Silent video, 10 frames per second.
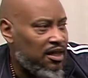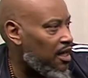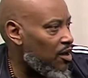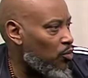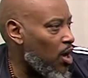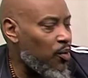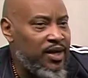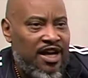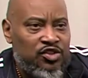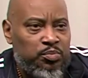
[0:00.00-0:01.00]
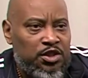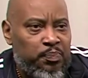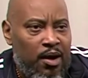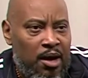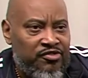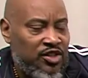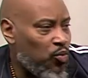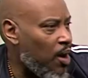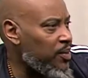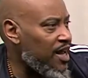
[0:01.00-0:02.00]
Why we got so much poverty?
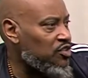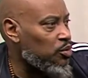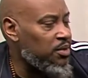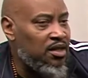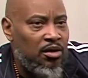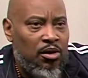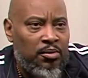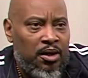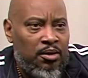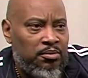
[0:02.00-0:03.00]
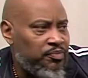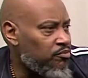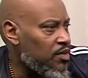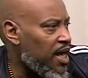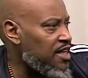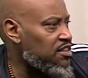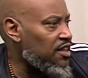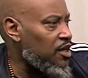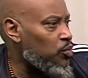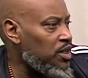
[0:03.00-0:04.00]
Why we got so many, as in
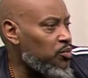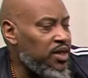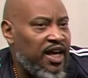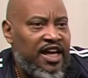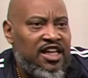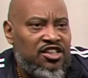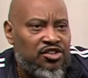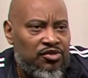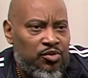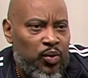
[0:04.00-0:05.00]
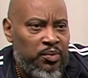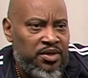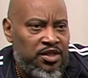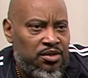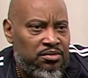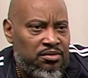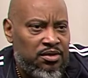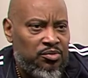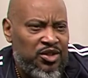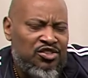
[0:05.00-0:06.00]
like we hate each other the way we do?
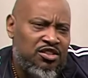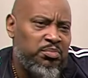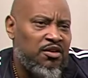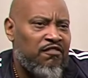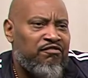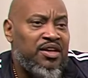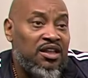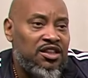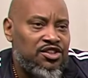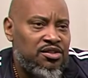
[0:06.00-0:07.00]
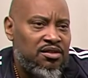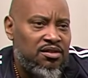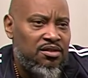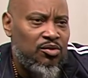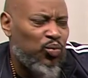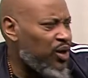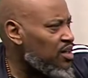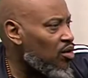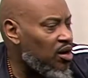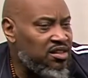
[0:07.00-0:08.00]
We used to be a village. Where did
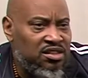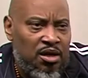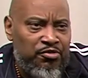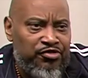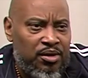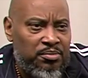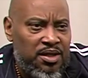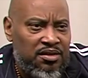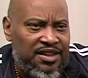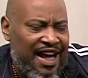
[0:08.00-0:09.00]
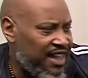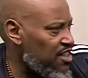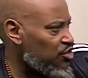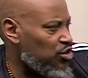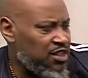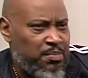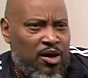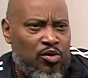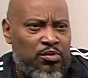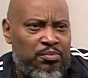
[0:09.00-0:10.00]
all this come from? That I can't trust my
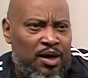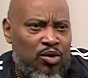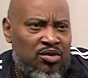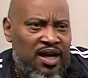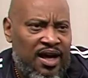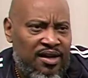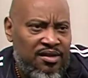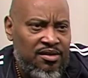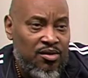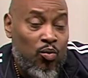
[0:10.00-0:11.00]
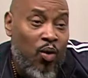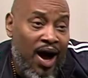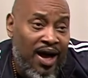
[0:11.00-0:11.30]
own kind? Why?